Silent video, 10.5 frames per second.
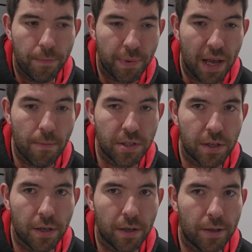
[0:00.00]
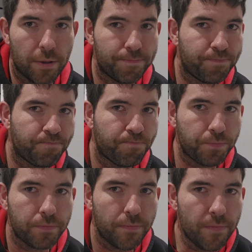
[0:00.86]
be able to
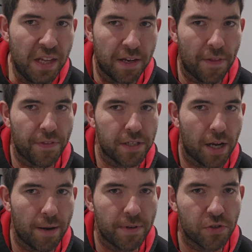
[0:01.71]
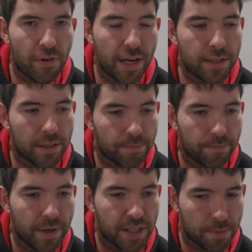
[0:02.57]
get the timings right,
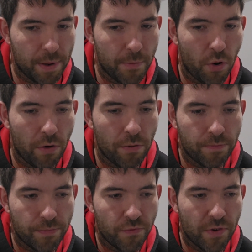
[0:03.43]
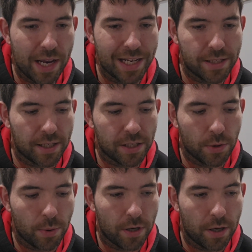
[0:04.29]
and it's a bit more realistic
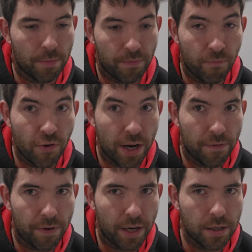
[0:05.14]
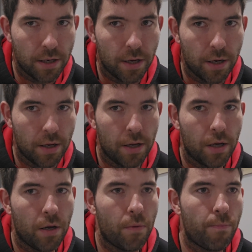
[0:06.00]
to a real fight.
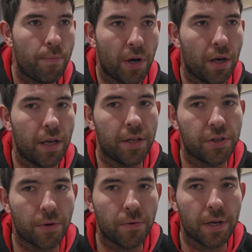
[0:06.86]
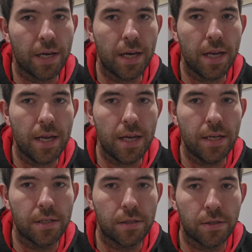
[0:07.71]
But you don't
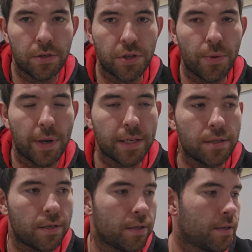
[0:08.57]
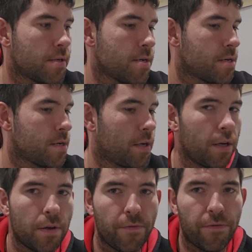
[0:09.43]
need to do it
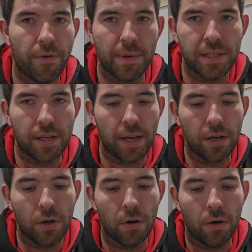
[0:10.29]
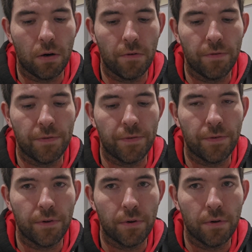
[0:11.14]
for the sake of